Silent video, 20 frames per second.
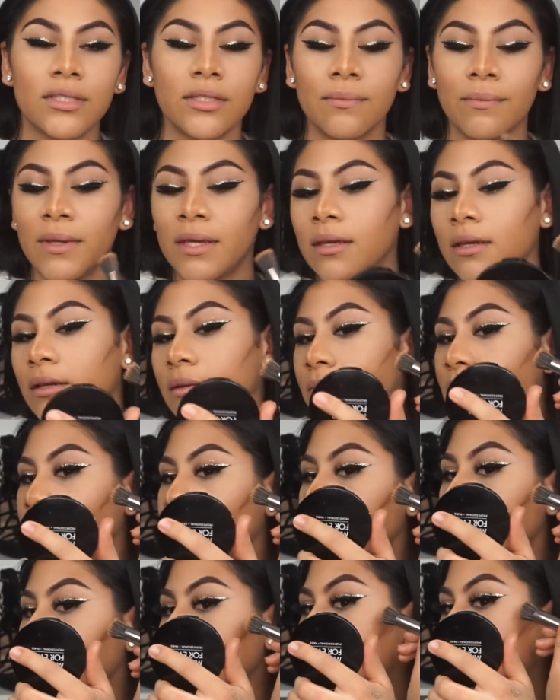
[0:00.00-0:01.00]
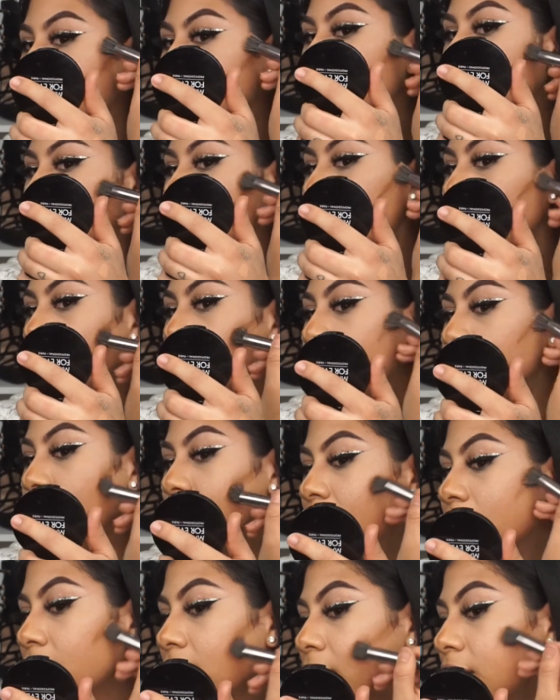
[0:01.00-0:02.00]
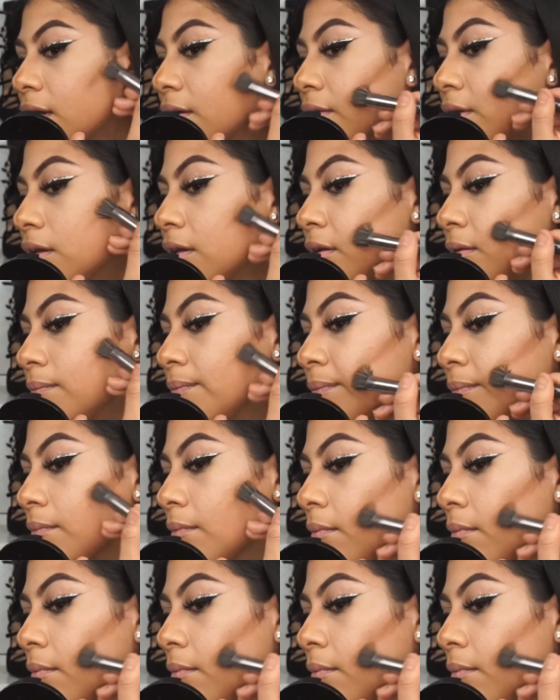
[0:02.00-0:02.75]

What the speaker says: to bake. The same thing on the other area.